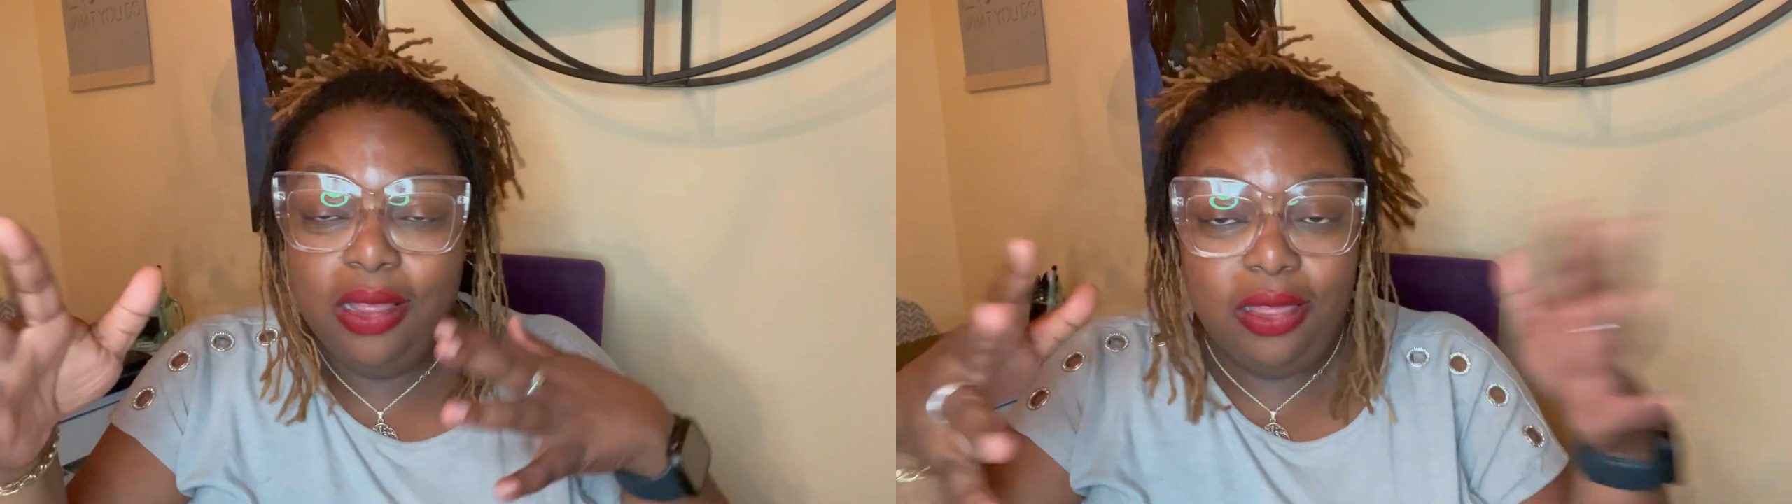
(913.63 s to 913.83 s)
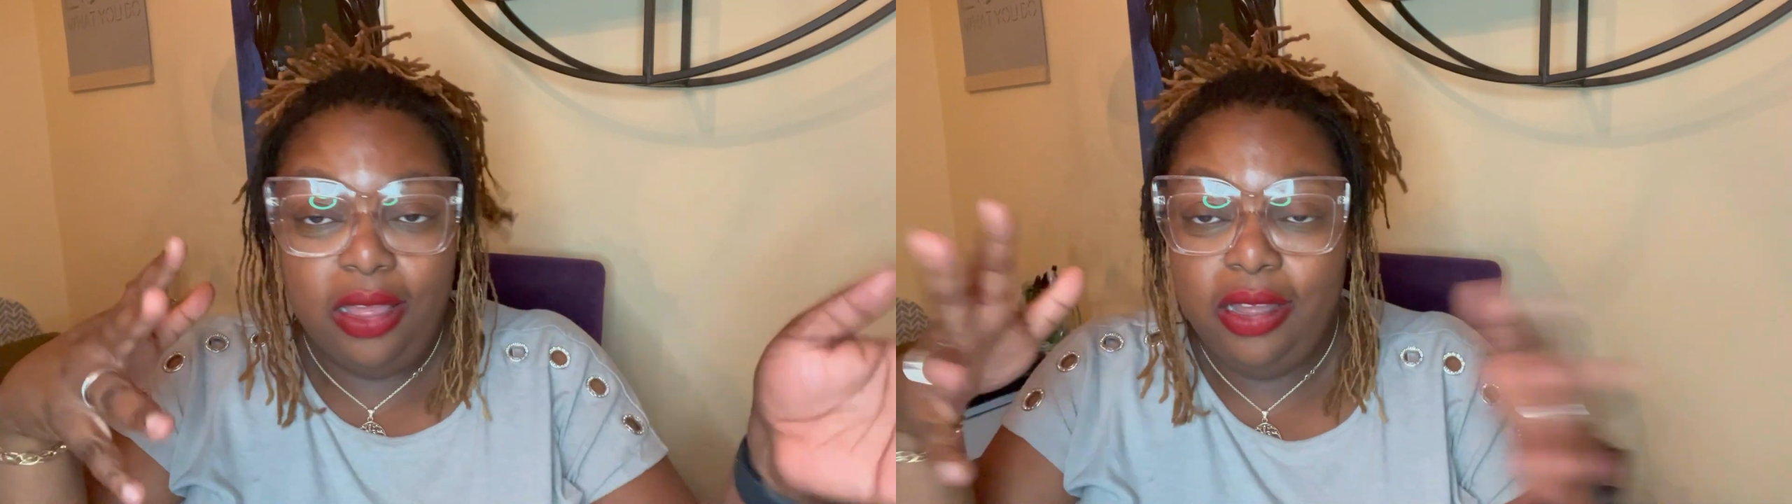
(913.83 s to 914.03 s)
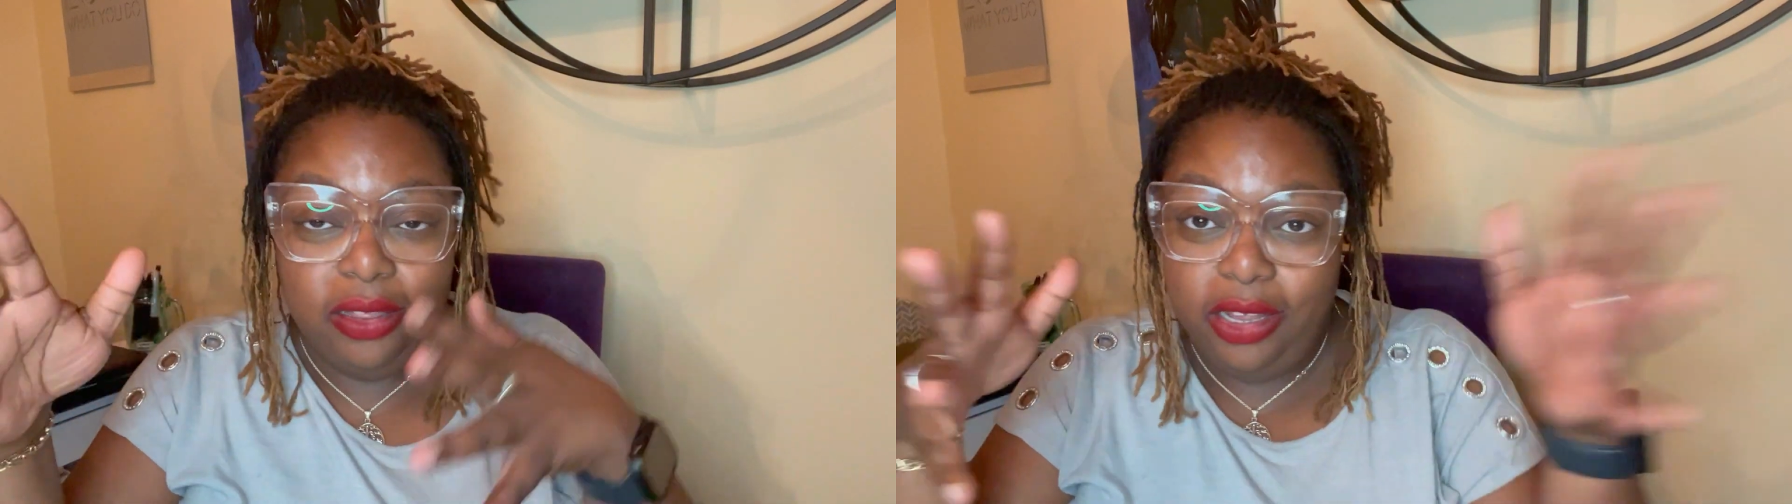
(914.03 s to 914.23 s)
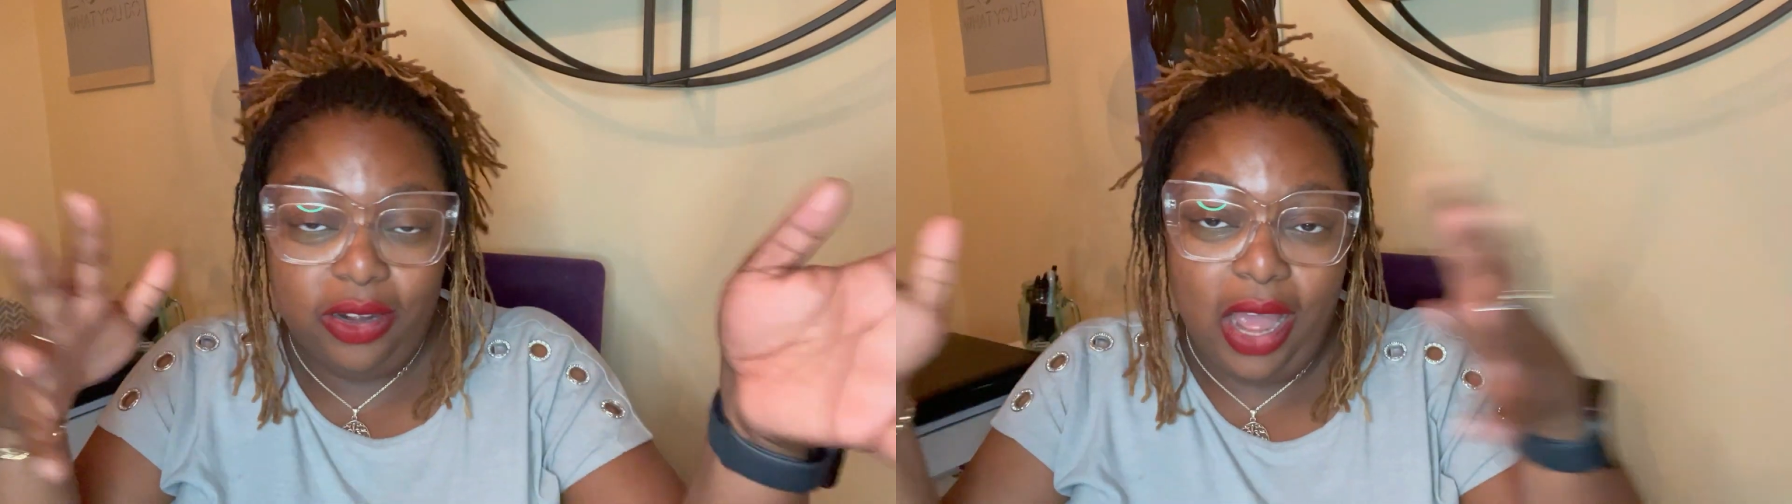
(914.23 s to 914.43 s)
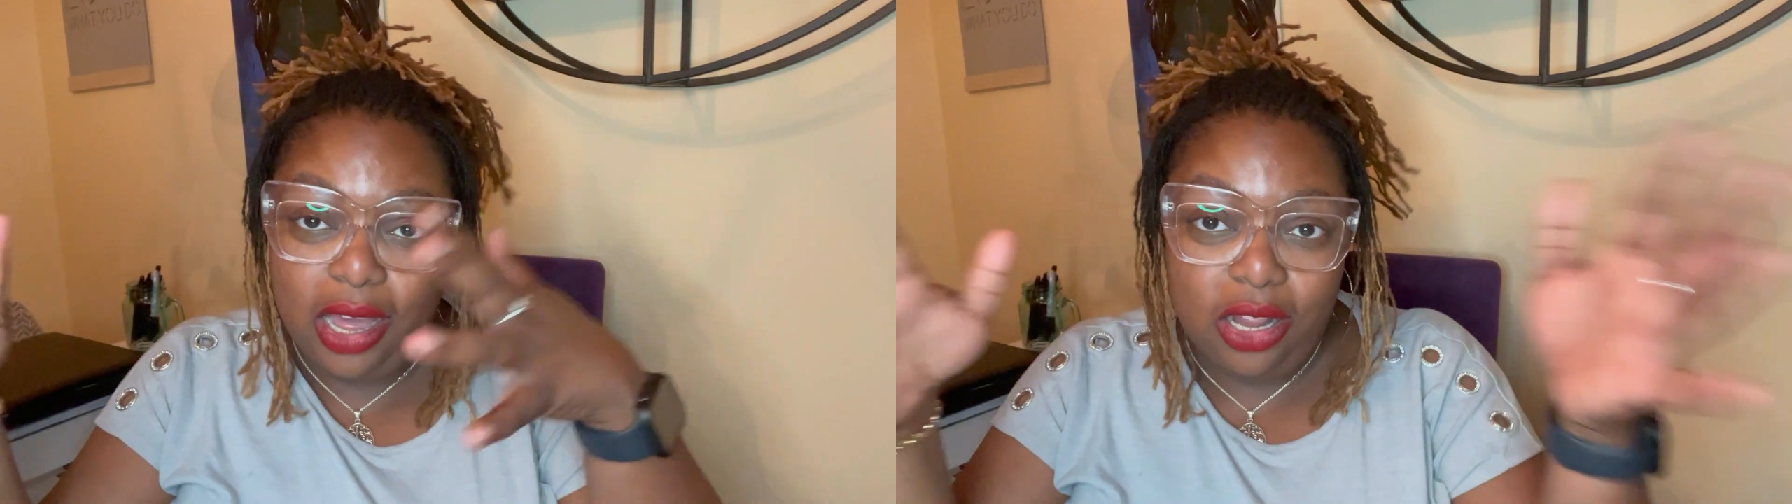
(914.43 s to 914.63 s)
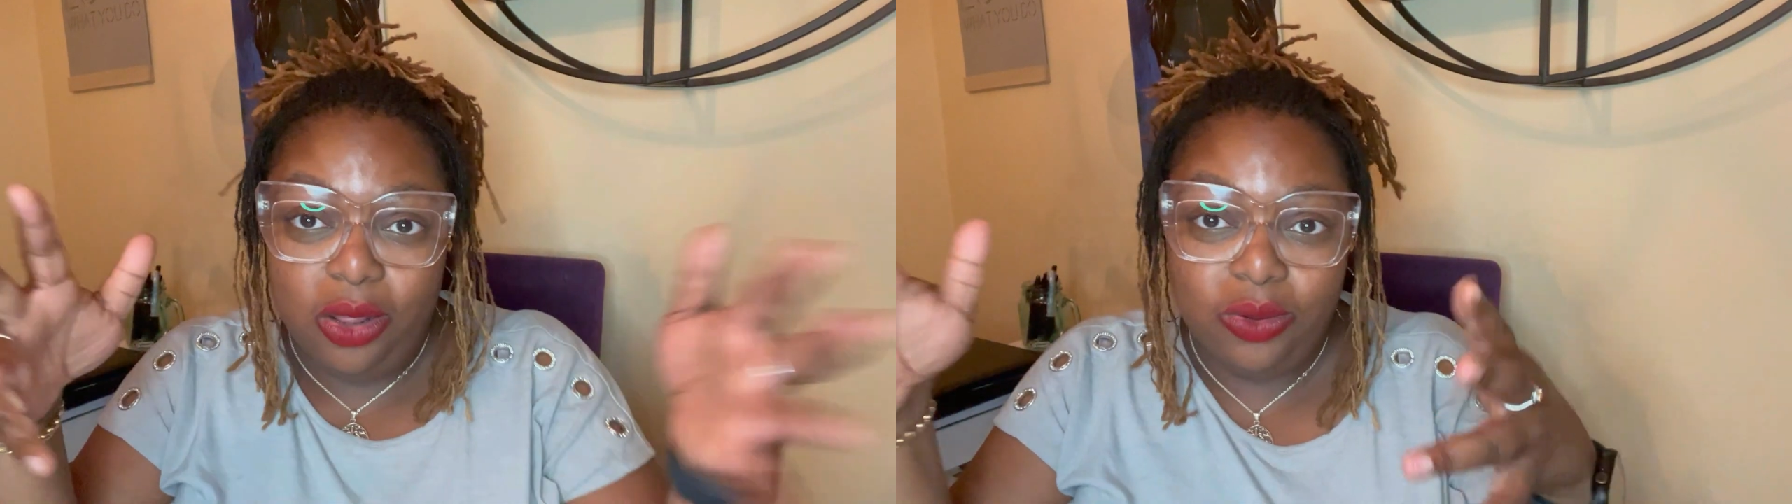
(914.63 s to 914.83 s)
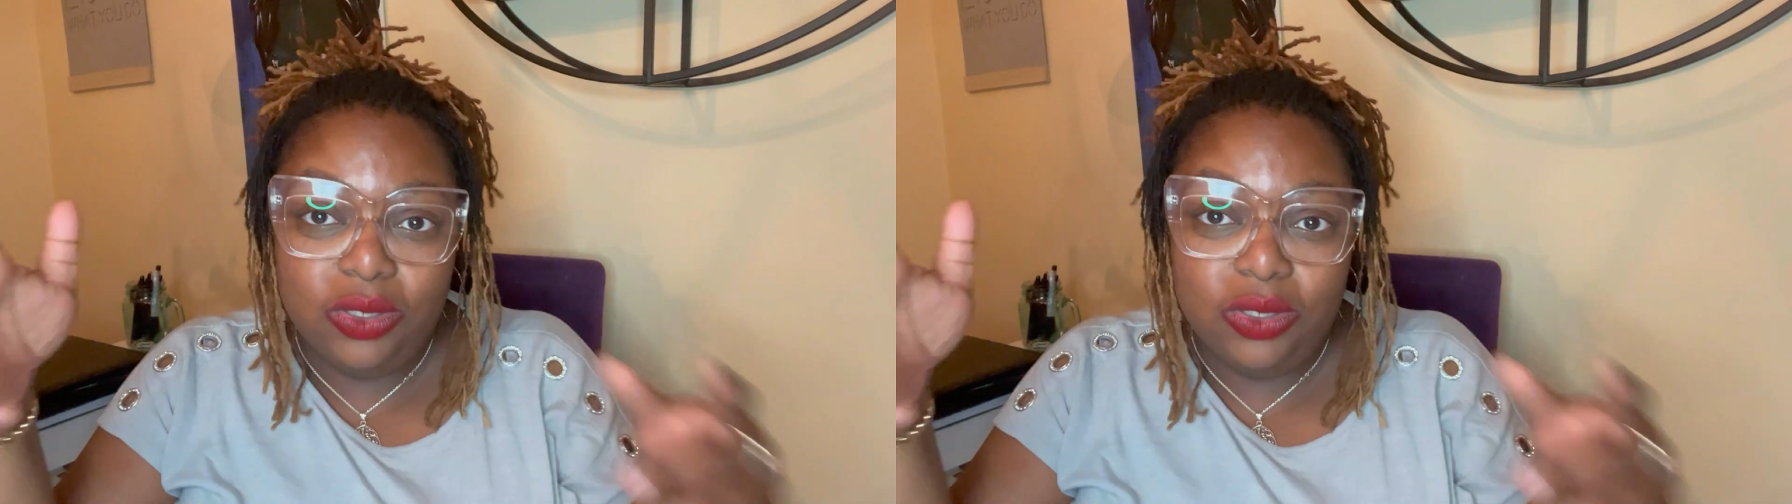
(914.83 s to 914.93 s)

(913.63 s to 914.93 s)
they're not close,